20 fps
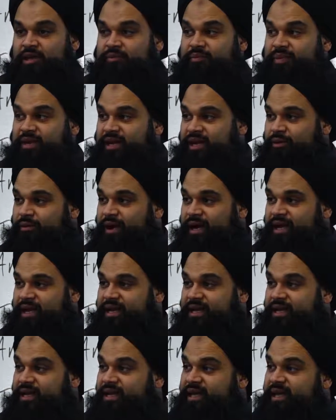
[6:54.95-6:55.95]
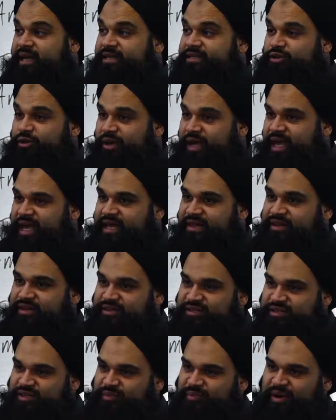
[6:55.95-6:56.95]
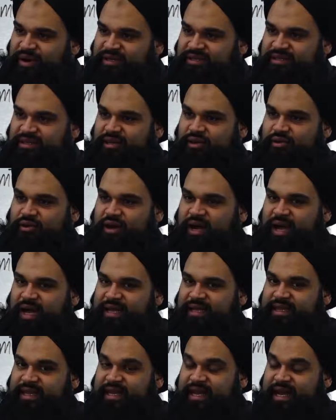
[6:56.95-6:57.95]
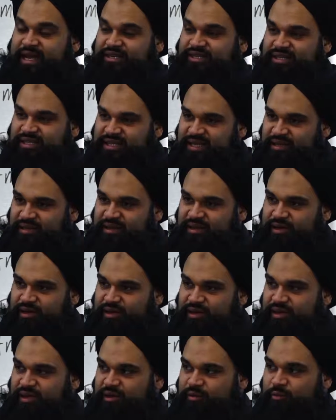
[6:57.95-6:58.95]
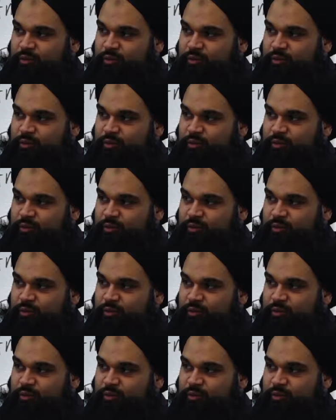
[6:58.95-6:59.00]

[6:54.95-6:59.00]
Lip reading: Meaning what? It's okay, there's certain parts of the Quran that actually the